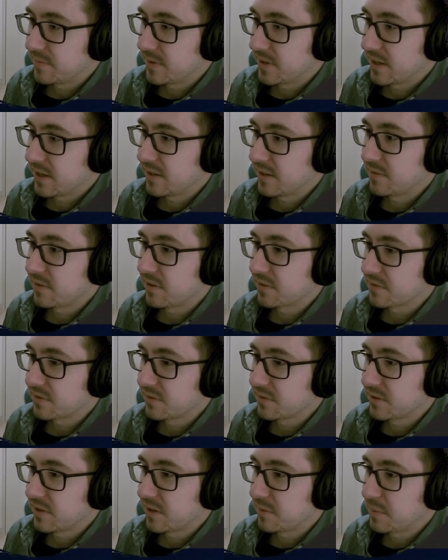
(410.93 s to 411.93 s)
And also a
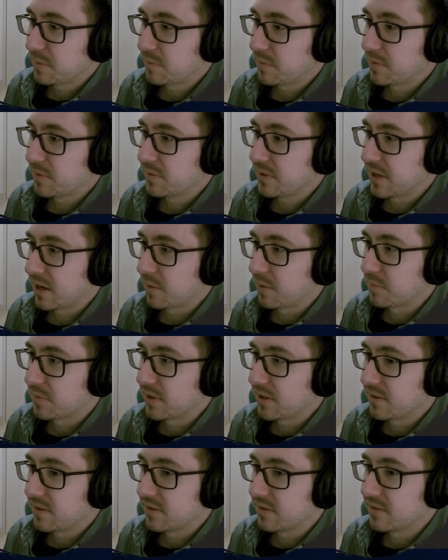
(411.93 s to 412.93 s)
lot of people, yeah, are
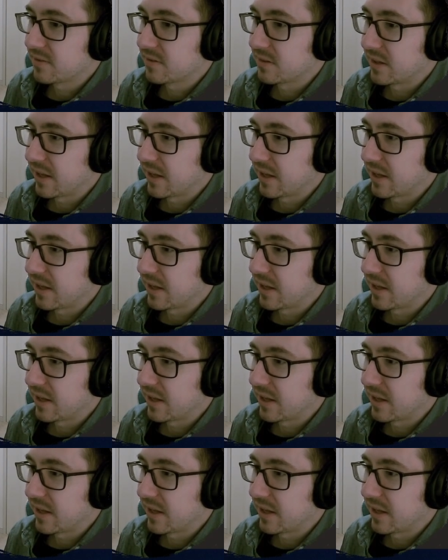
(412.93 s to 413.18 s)
playing this